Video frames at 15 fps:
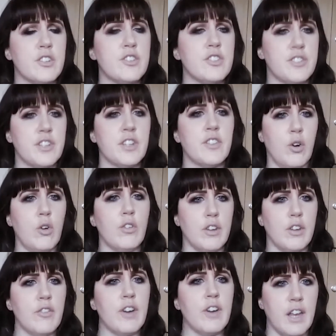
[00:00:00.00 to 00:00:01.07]
just did the Haunting
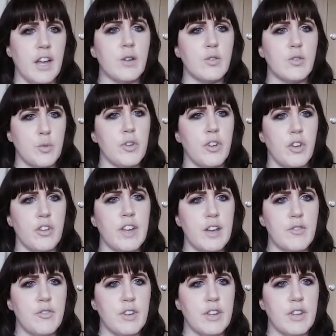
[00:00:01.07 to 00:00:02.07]
of Hill House one on Netflix.